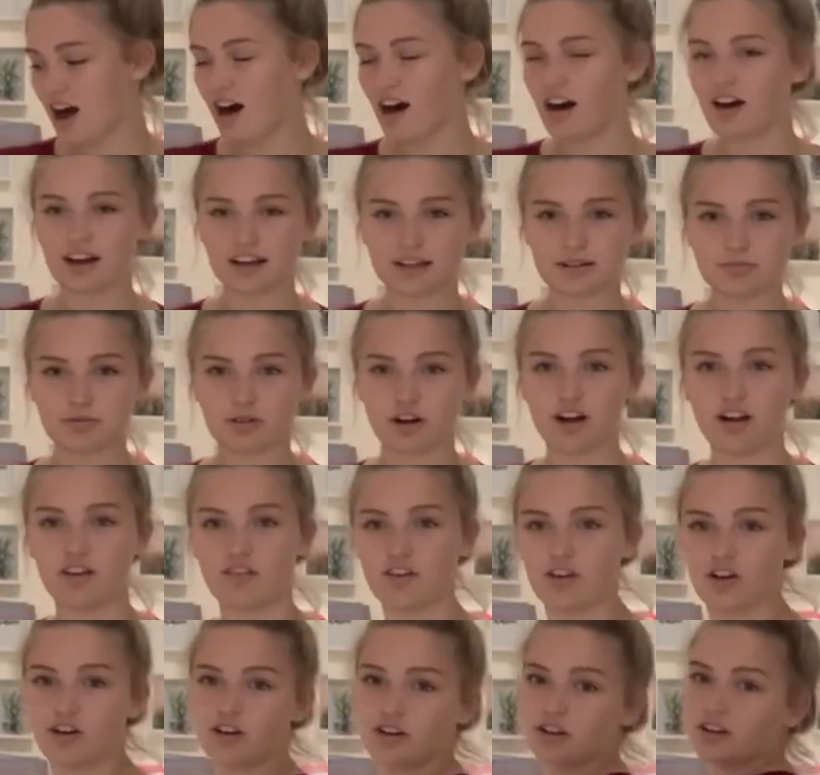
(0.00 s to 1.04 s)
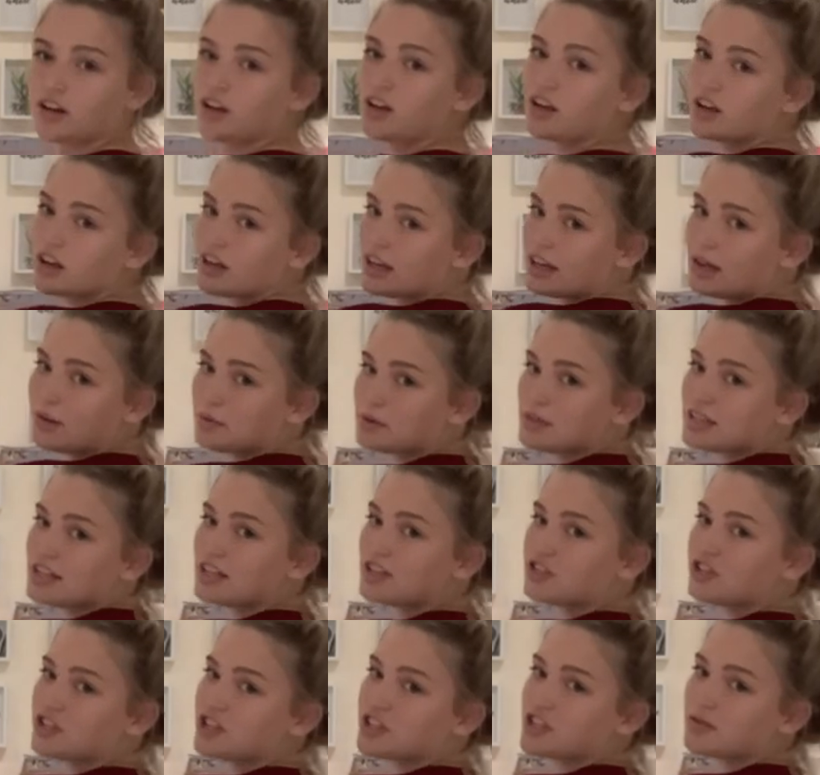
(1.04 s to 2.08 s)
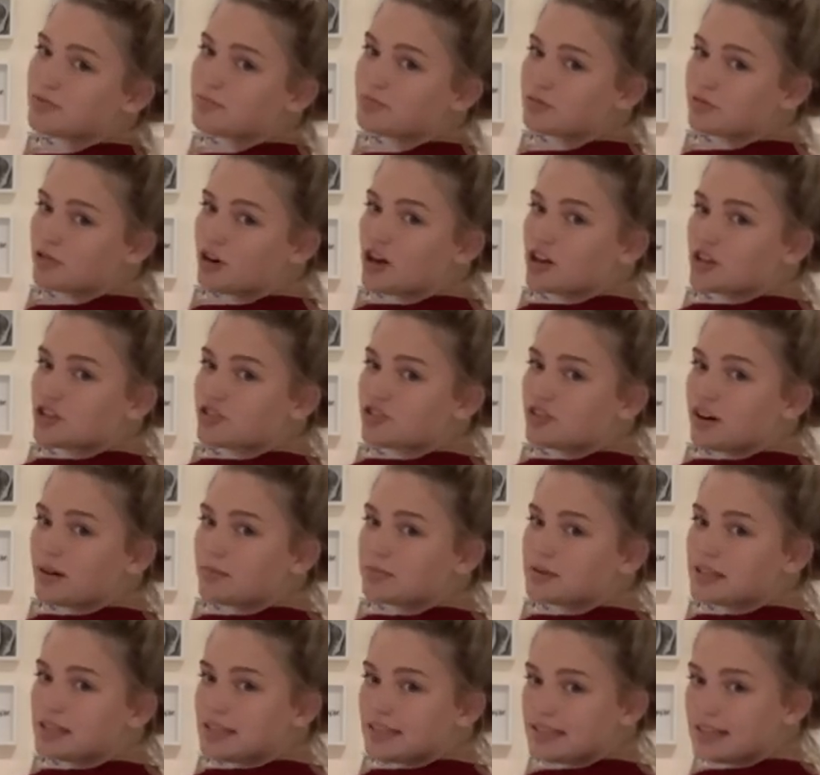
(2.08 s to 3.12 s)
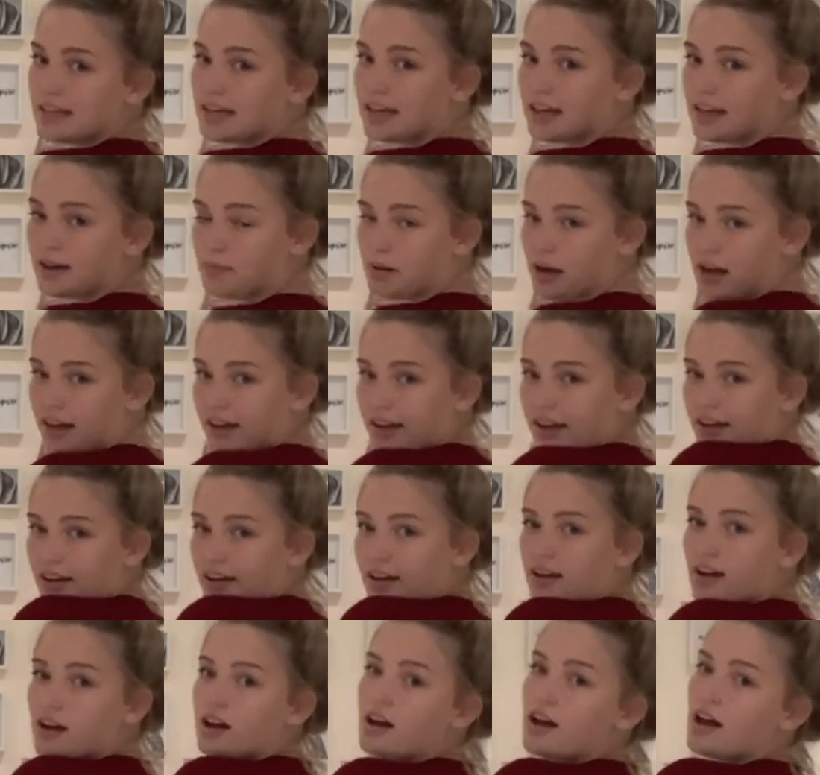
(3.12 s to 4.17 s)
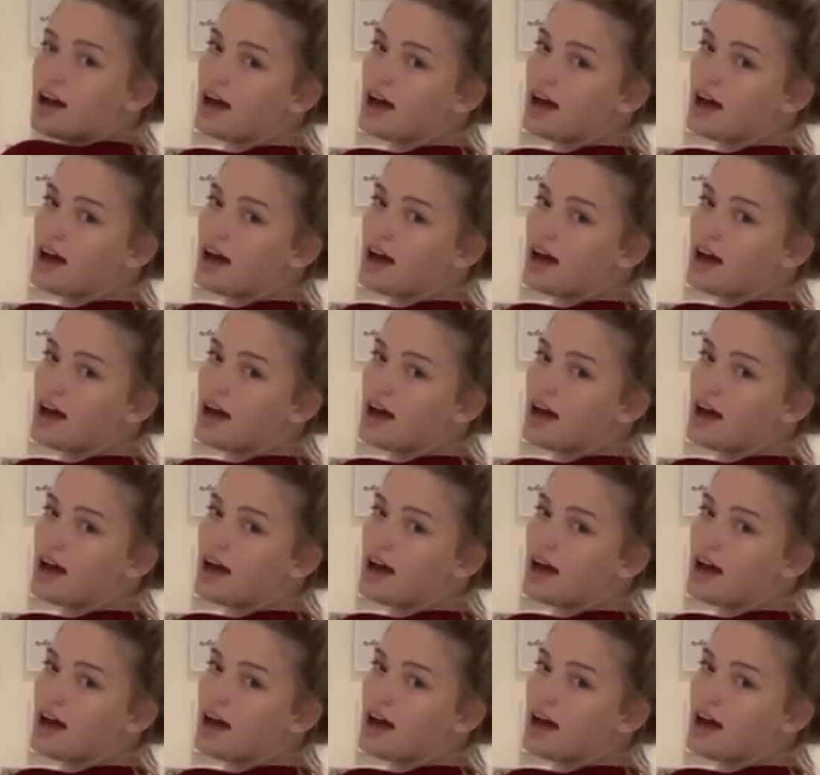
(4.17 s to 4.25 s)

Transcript: I had a bra on, it was literally just bra strap city back here.